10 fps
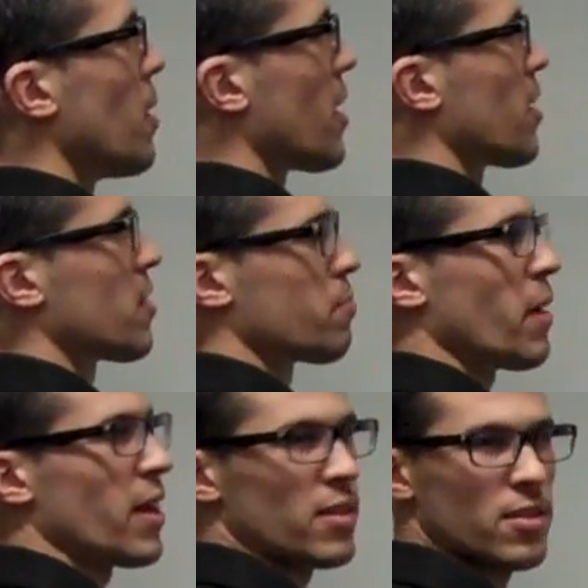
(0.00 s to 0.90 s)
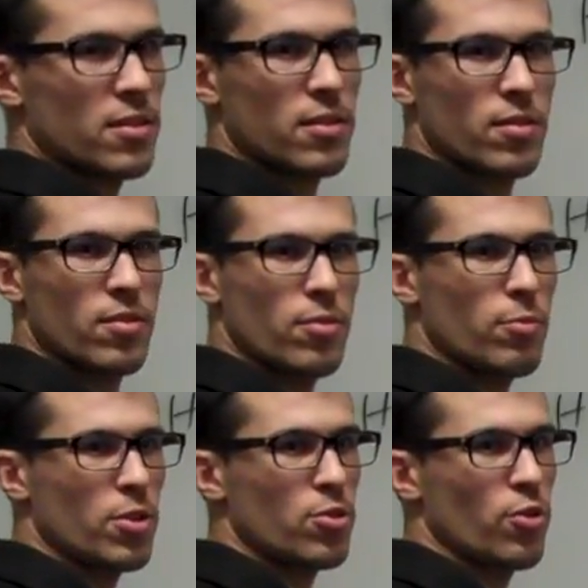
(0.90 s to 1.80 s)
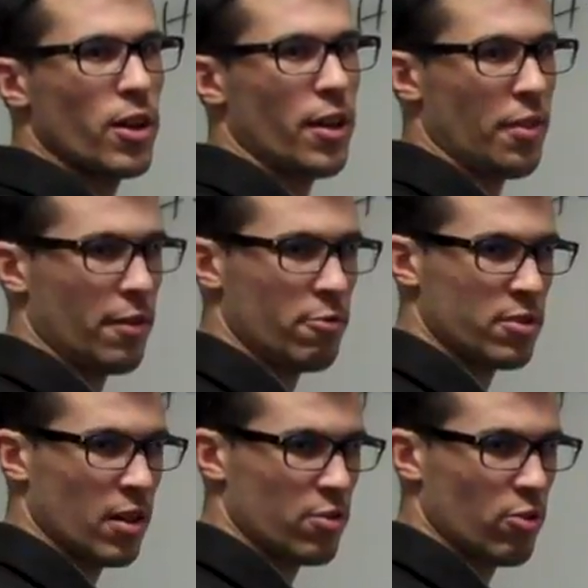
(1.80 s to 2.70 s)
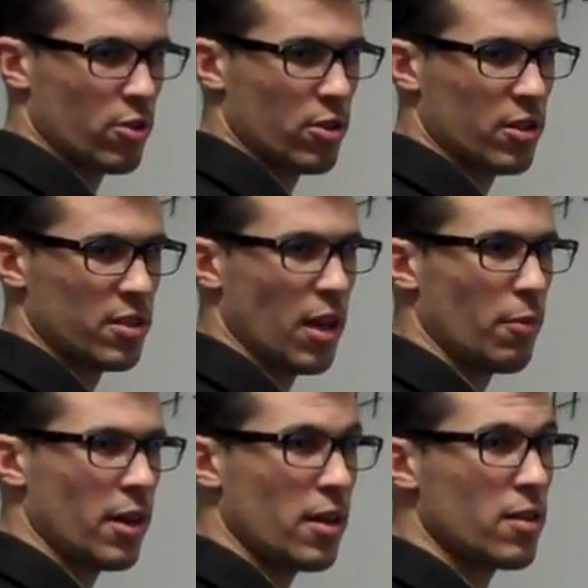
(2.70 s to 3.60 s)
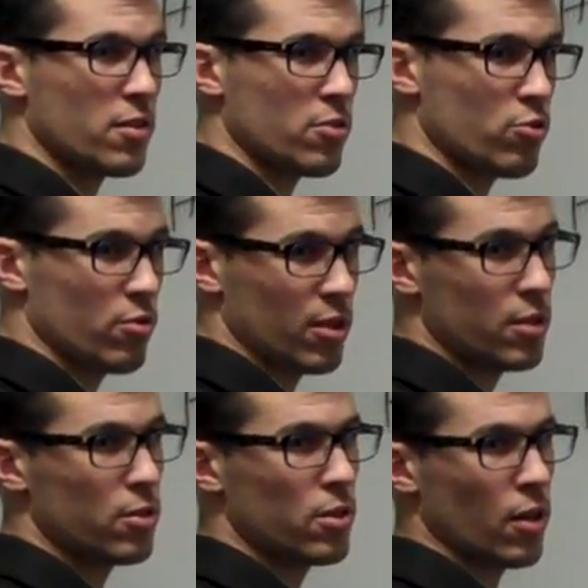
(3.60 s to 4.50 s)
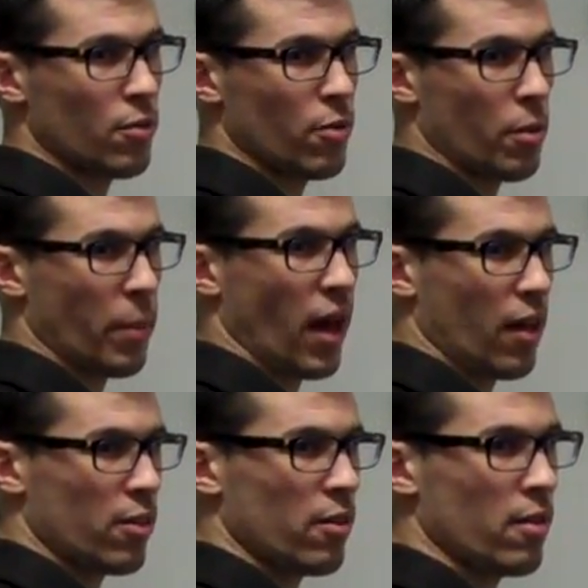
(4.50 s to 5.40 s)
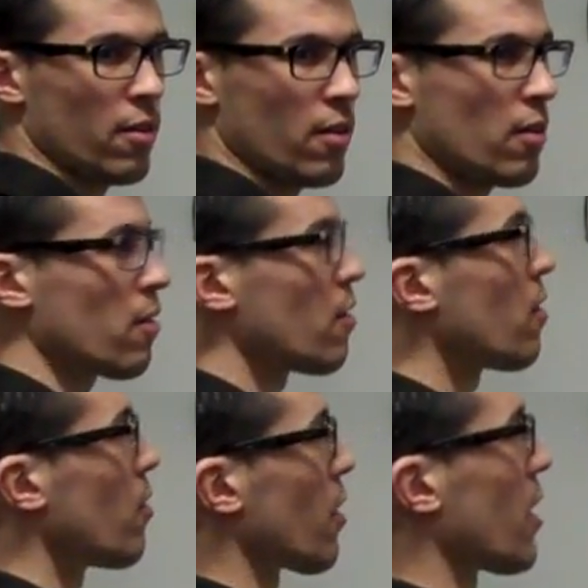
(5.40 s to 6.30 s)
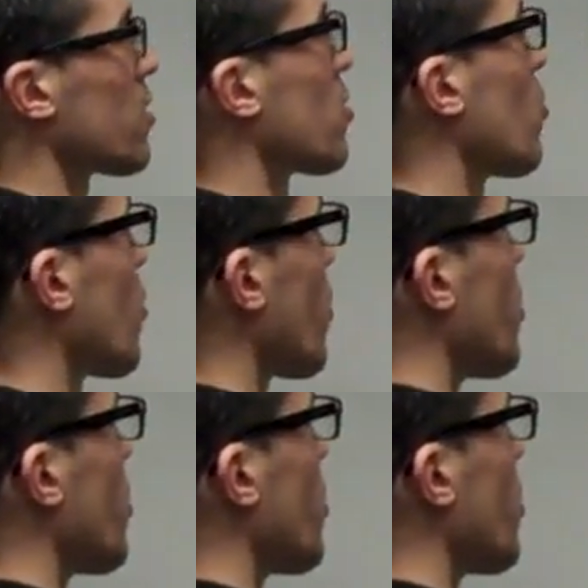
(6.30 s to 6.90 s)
making this bent when you're drawing out the Lewis dot structure, because that way it doesn't lead you down the wrong path. Okay, so